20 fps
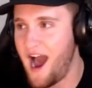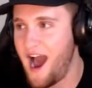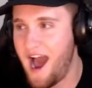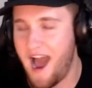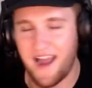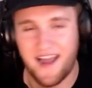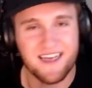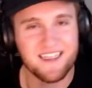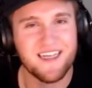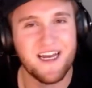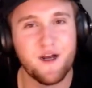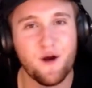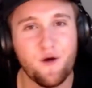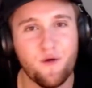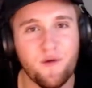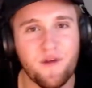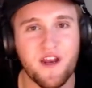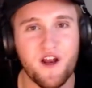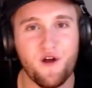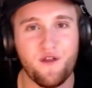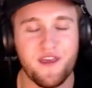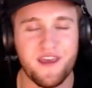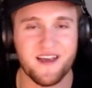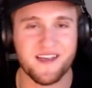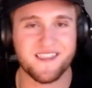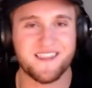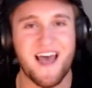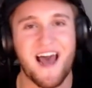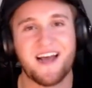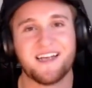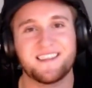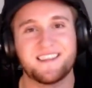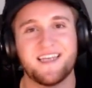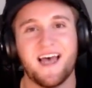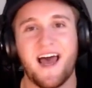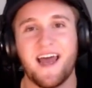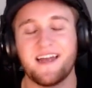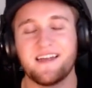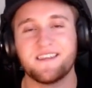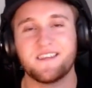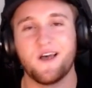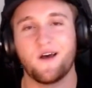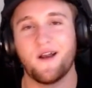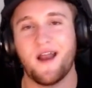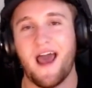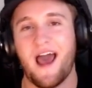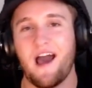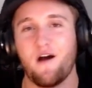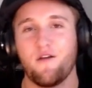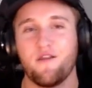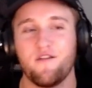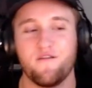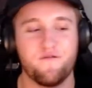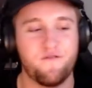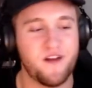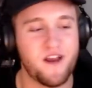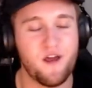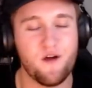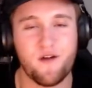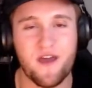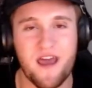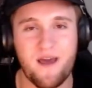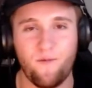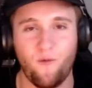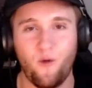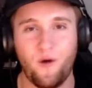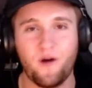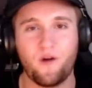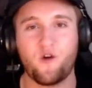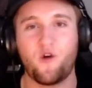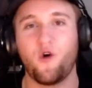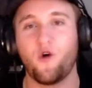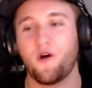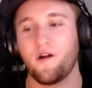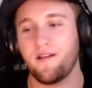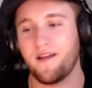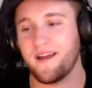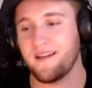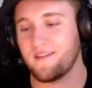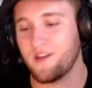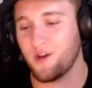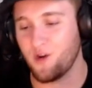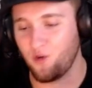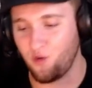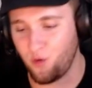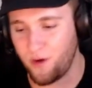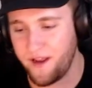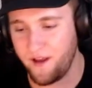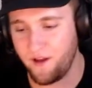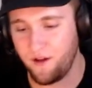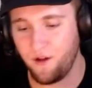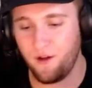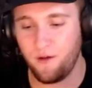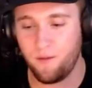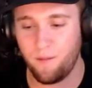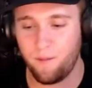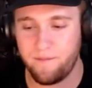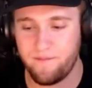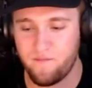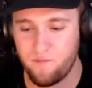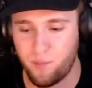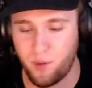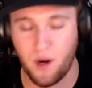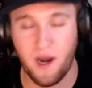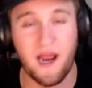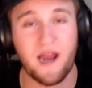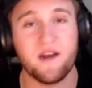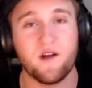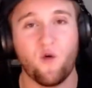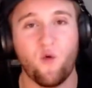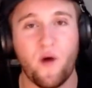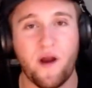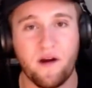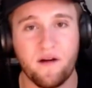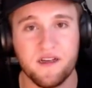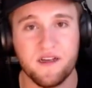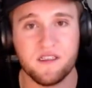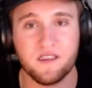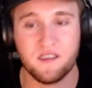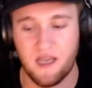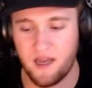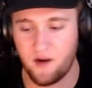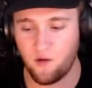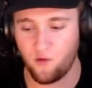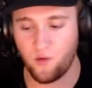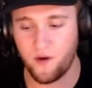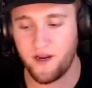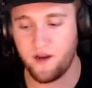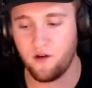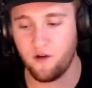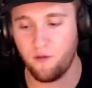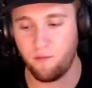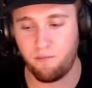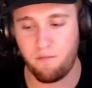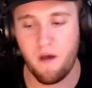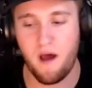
I guess I don't really know the exact science on how the video game will correlate to real brand awareness and real